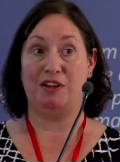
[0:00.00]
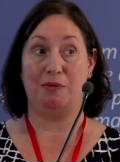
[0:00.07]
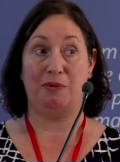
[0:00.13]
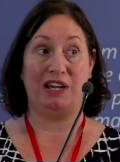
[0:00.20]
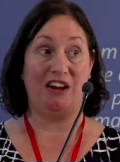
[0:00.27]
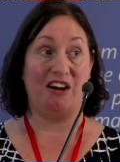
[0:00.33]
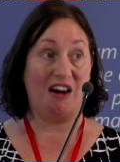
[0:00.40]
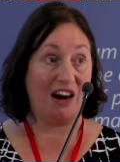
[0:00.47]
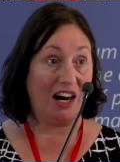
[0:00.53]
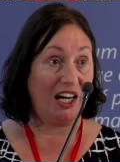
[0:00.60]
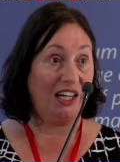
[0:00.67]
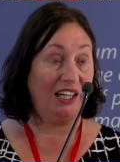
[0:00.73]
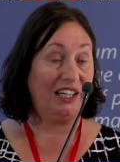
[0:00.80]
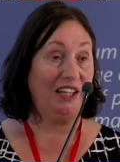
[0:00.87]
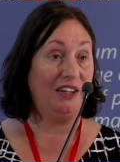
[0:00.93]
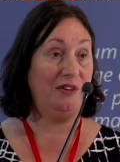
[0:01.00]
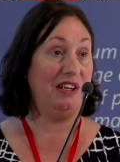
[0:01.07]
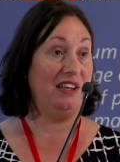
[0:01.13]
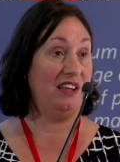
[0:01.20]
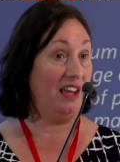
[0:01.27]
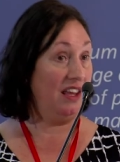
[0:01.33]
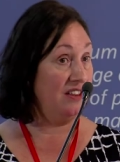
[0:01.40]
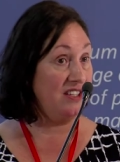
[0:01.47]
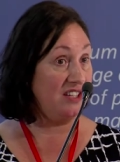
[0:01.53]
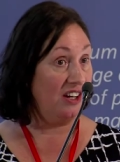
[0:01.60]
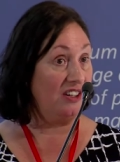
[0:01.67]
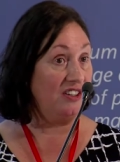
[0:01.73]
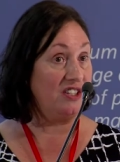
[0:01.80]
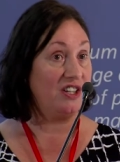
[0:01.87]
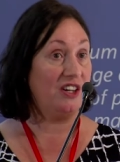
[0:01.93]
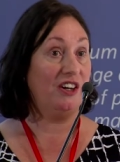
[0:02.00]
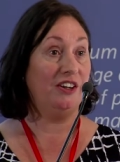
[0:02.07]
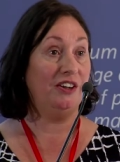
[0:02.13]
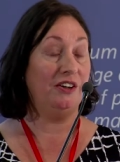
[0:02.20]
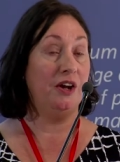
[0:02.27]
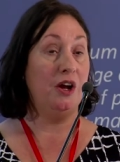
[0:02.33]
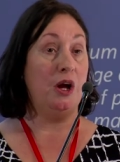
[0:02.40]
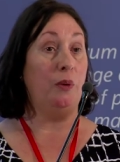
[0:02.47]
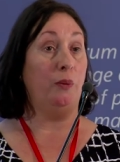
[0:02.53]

that we are, you know, in, in the downturn.